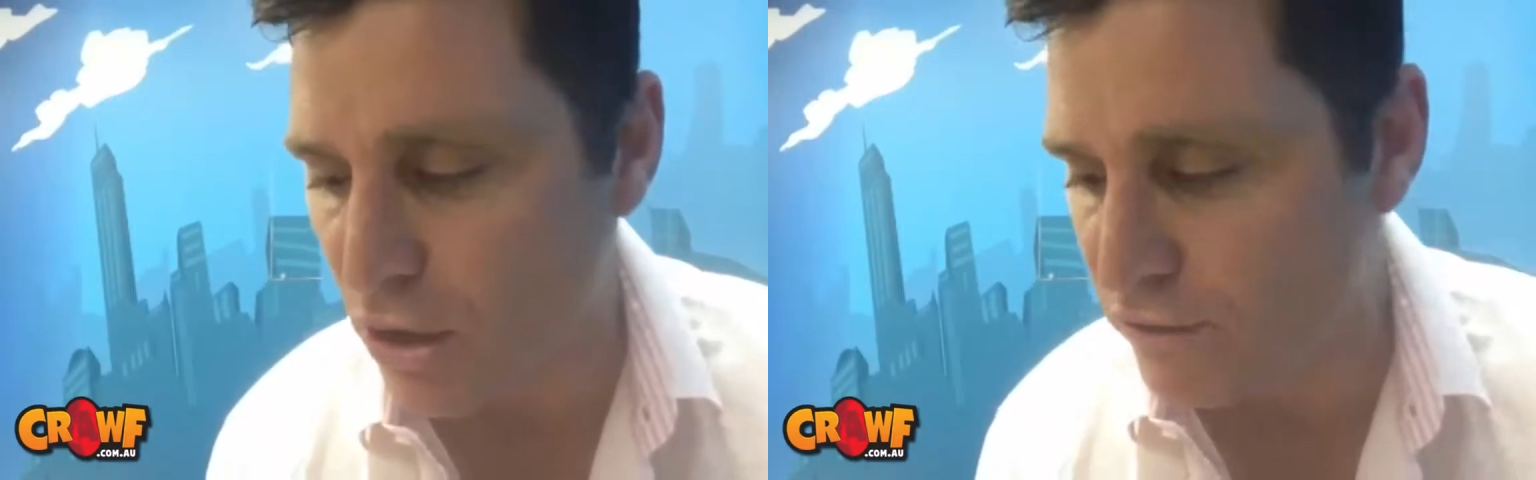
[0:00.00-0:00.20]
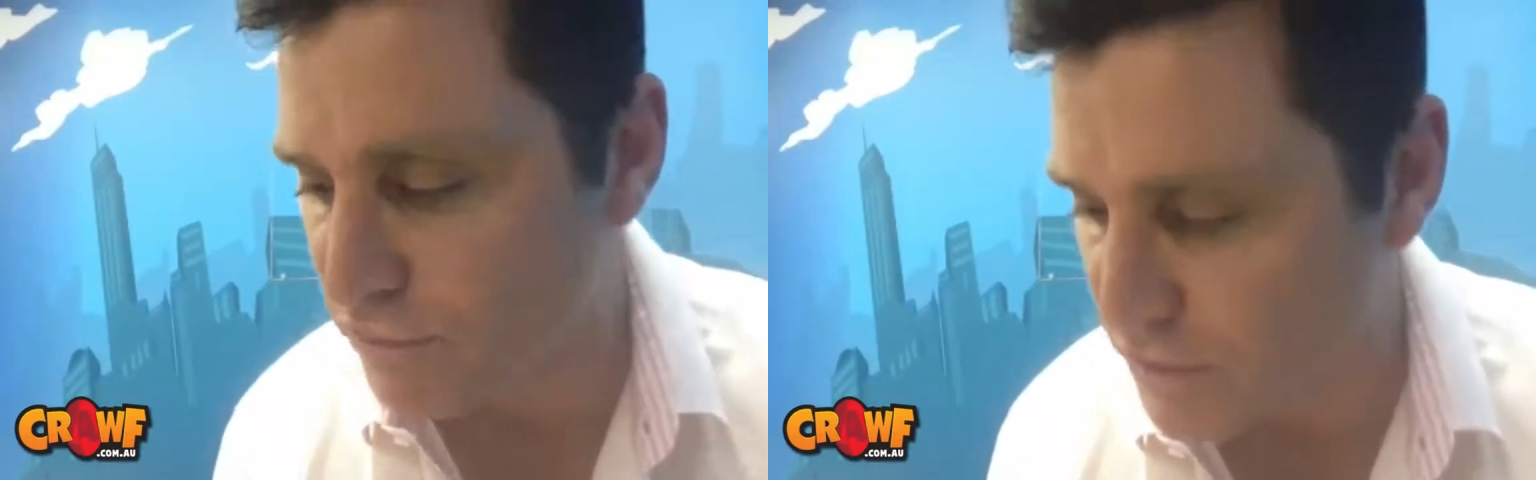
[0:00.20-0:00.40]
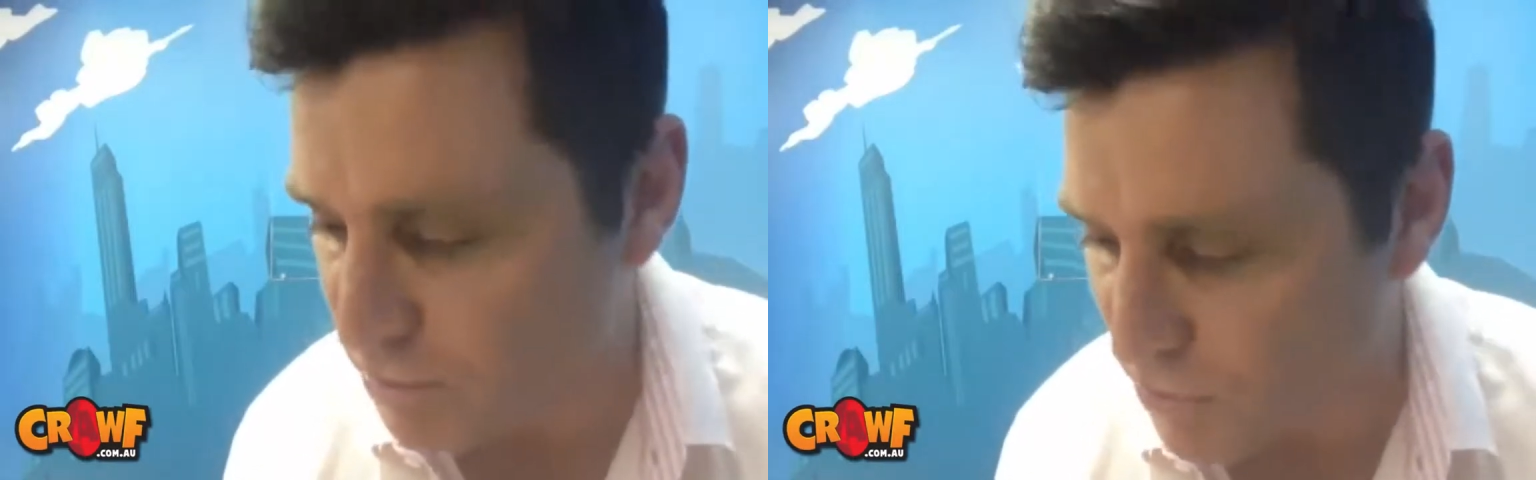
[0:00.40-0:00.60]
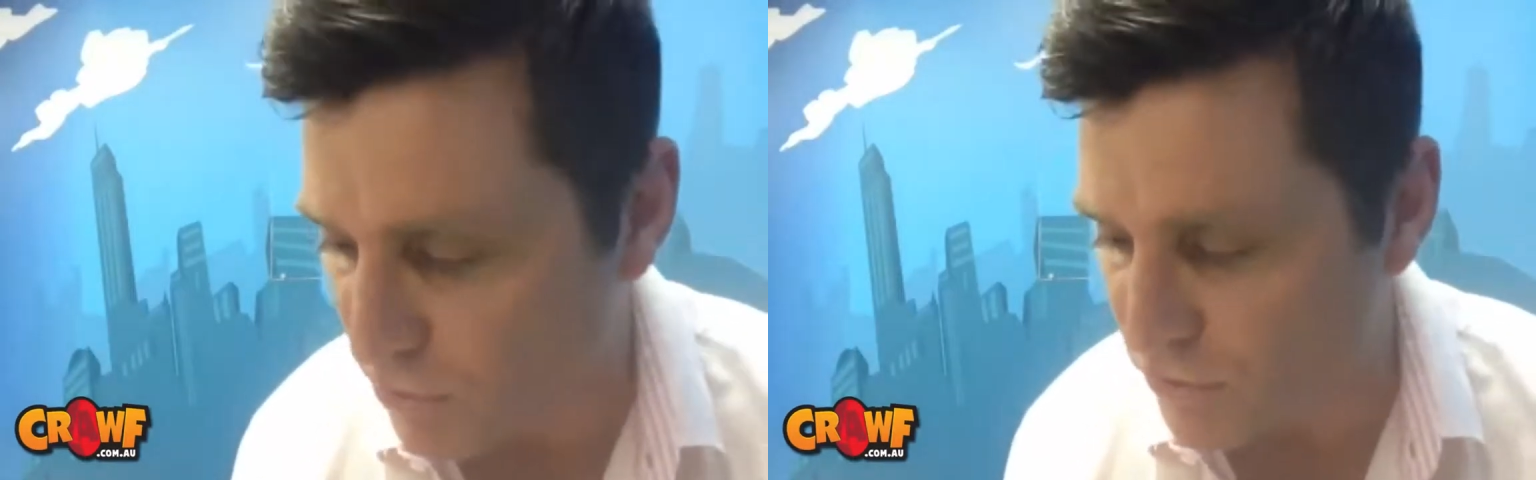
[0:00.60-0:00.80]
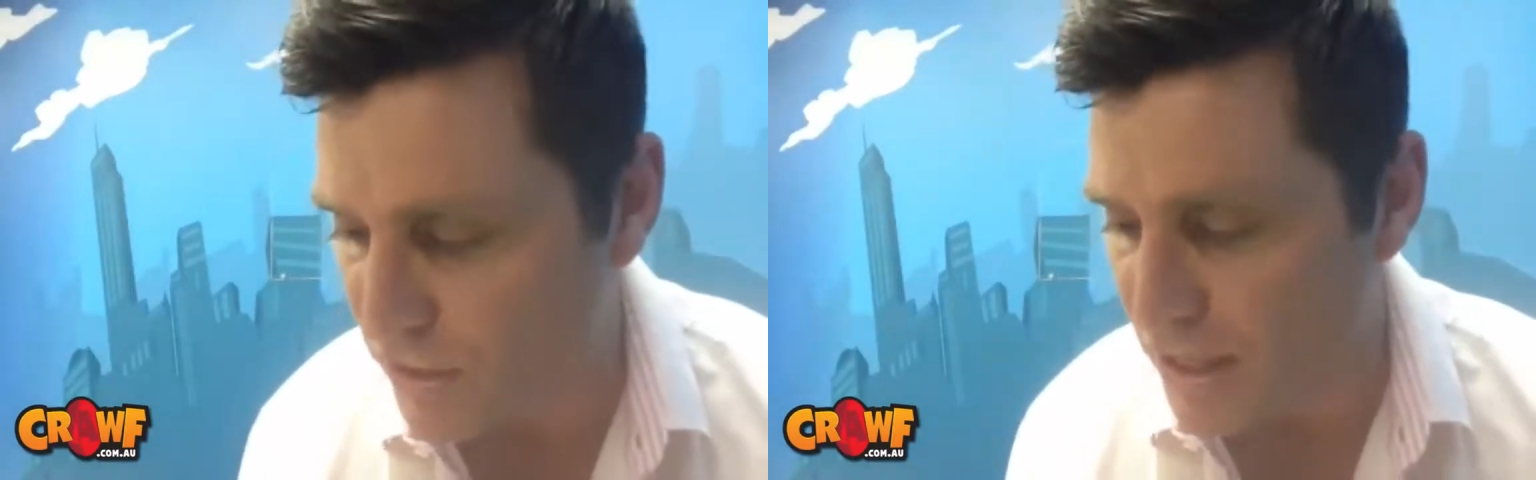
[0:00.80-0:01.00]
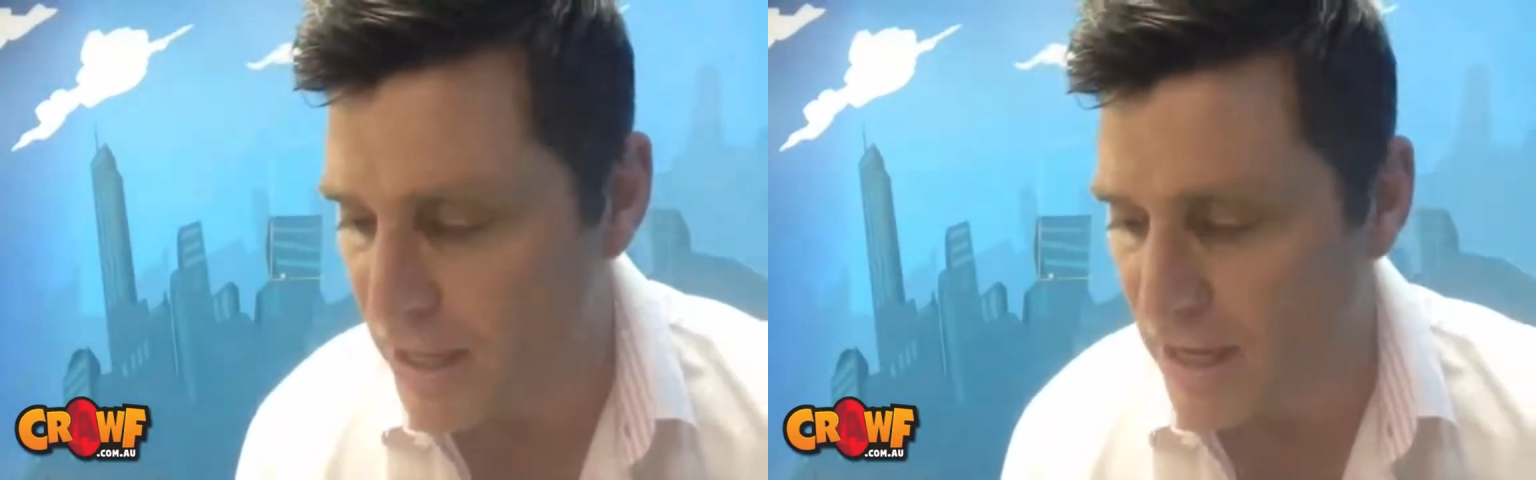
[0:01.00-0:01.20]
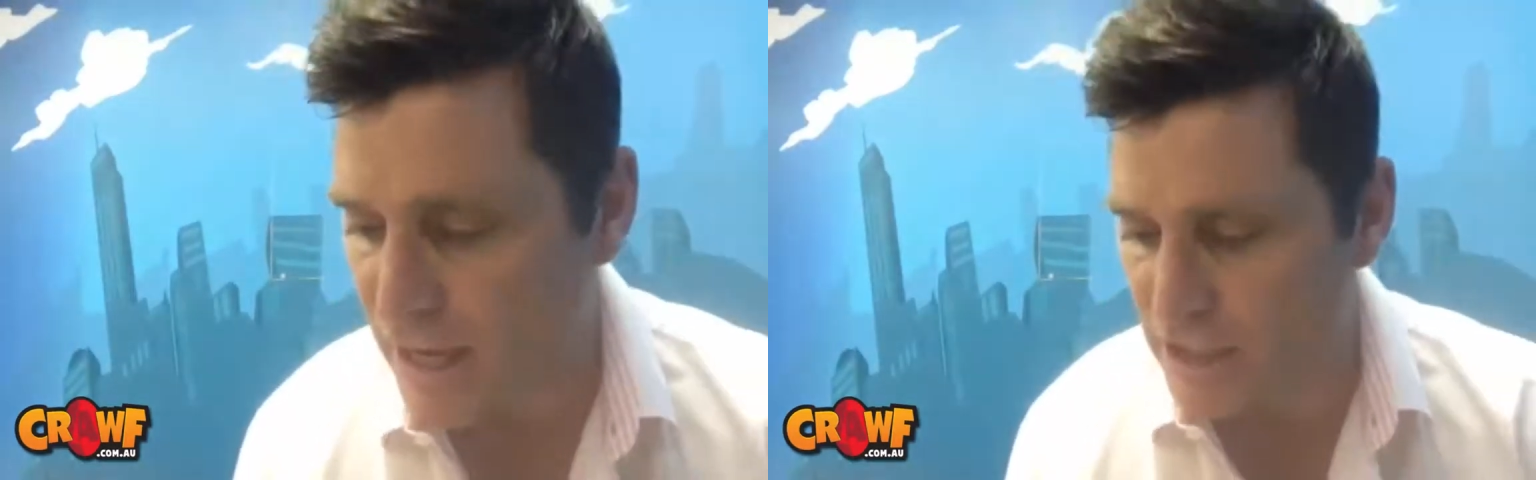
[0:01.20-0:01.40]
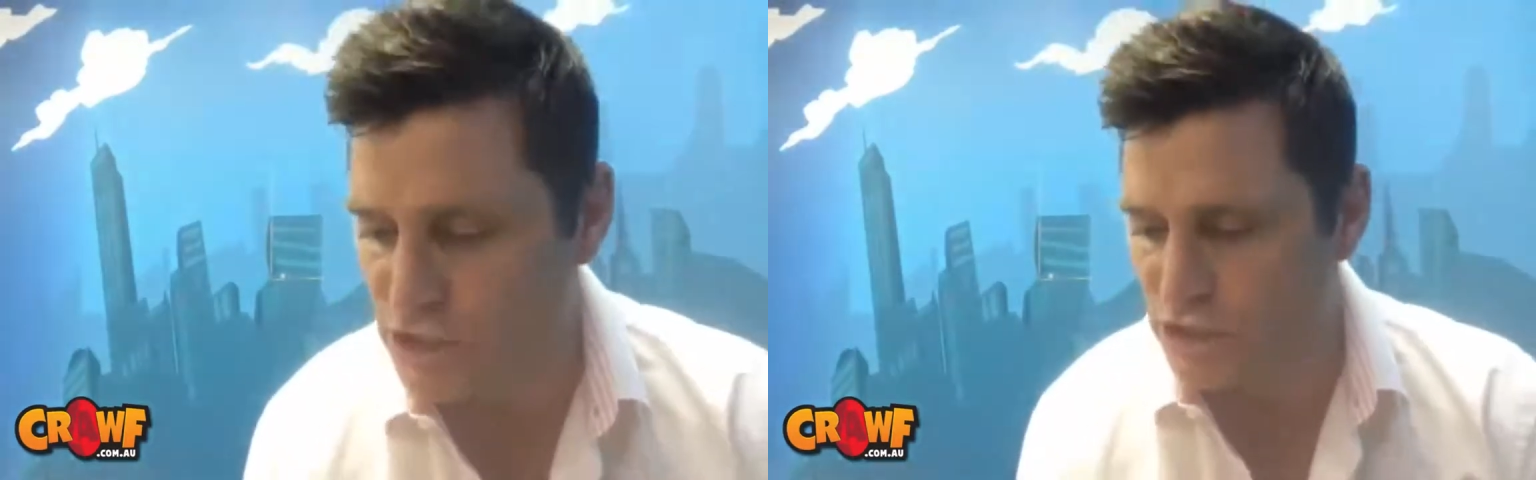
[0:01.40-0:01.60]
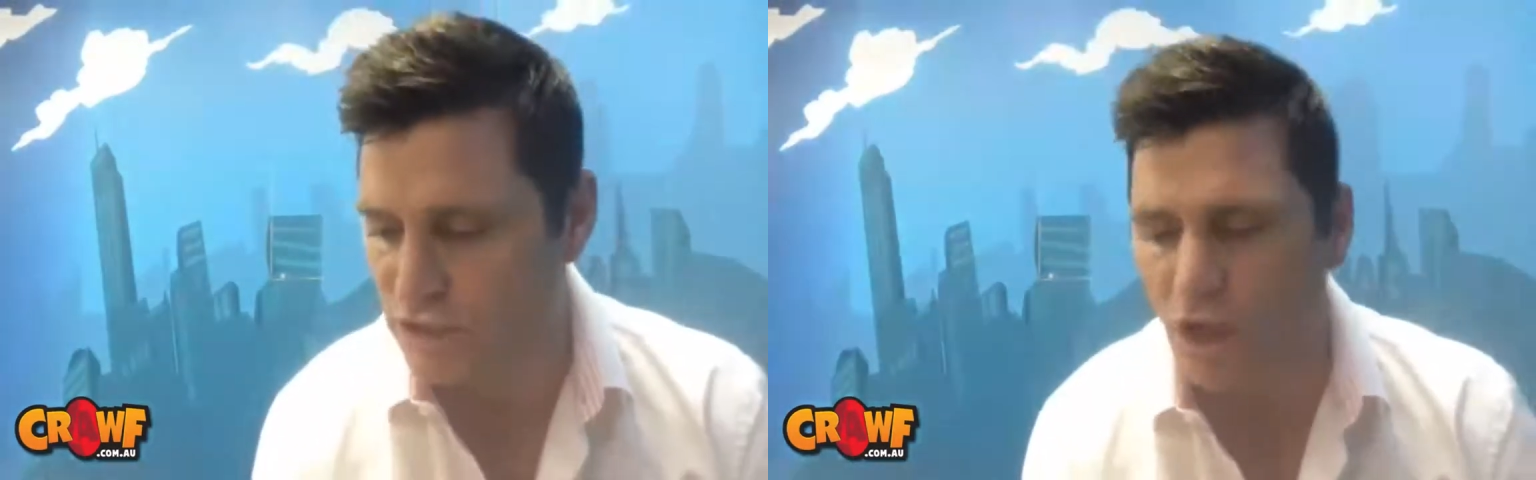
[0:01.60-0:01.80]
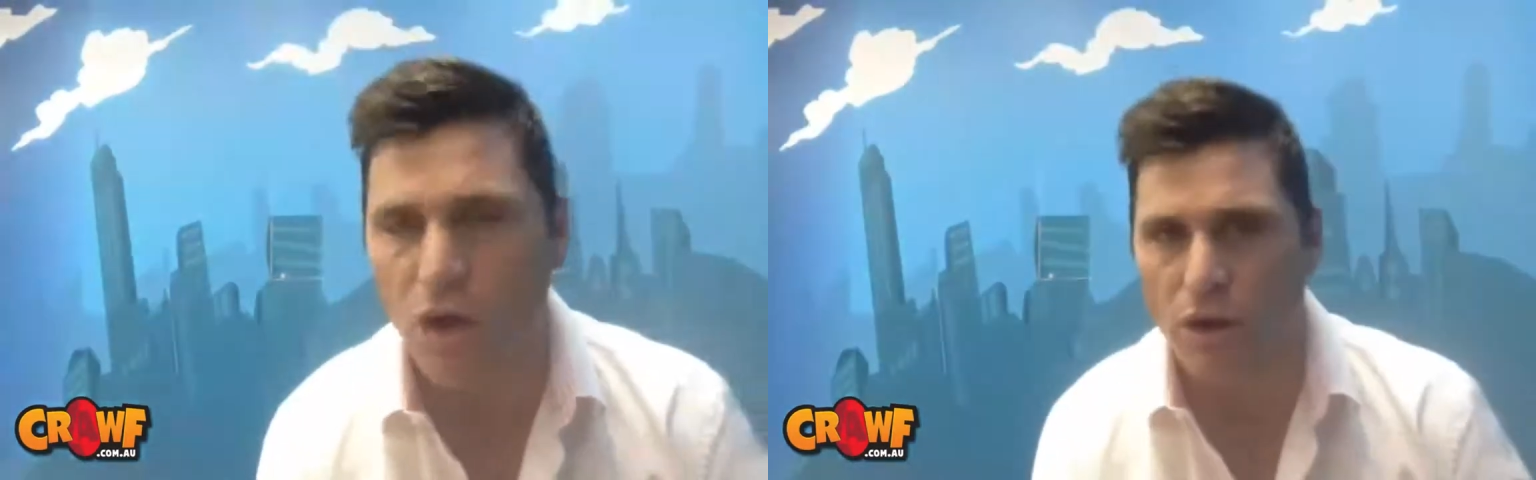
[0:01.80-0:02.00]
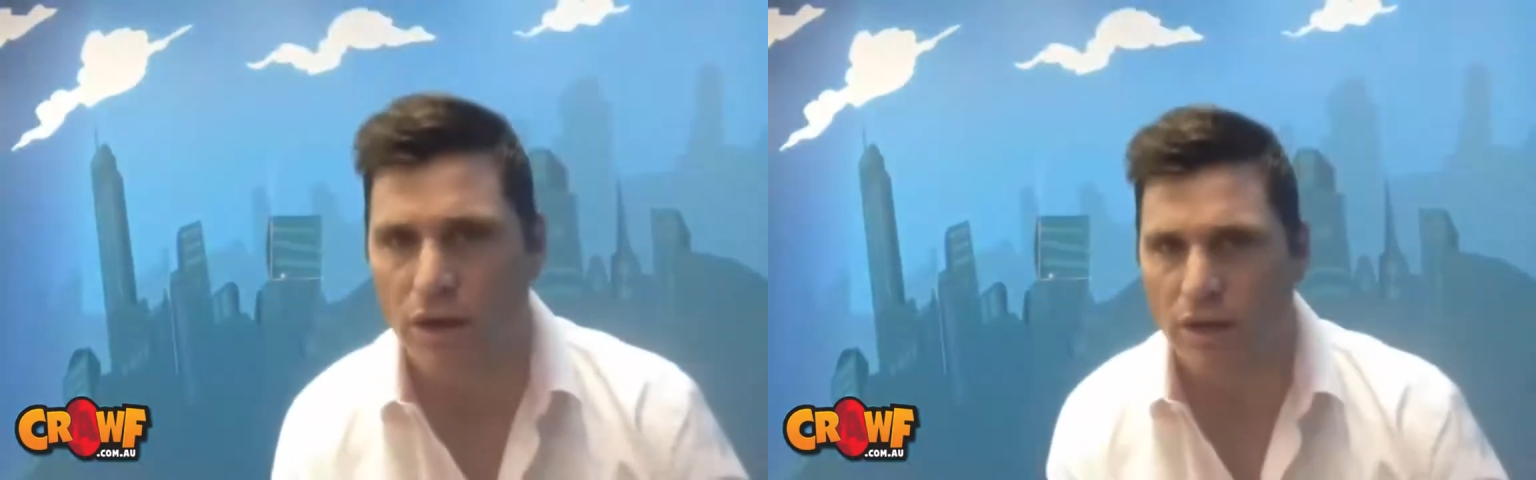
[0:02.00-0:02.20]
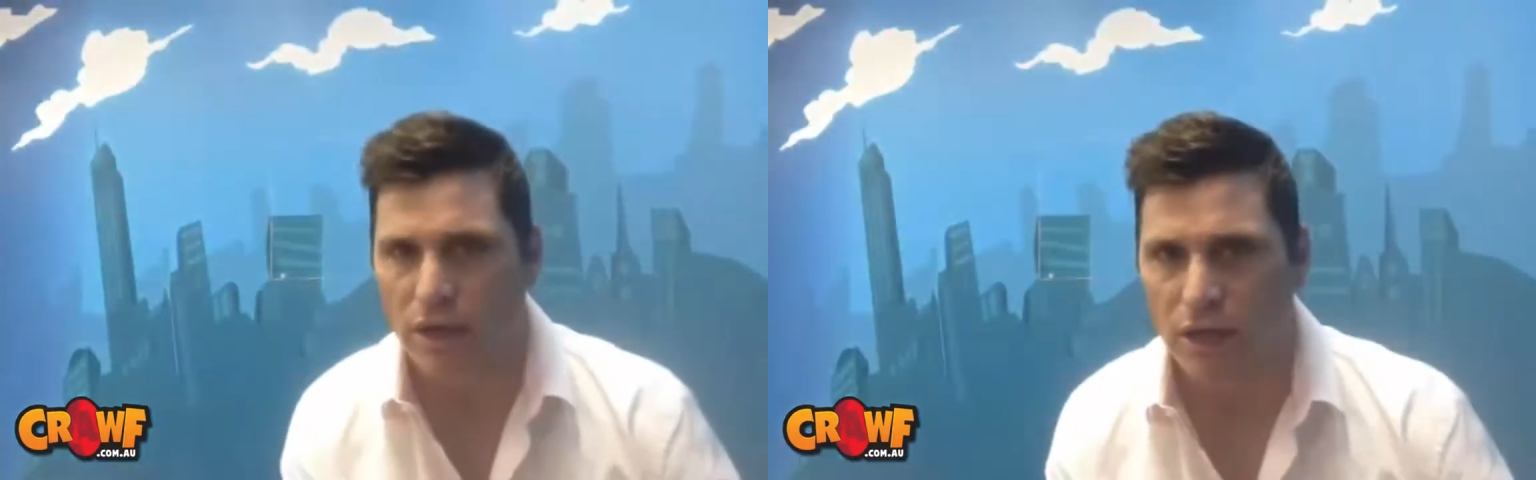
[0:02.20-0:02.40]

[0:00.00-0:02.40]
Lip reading: over in Perth. And Geelong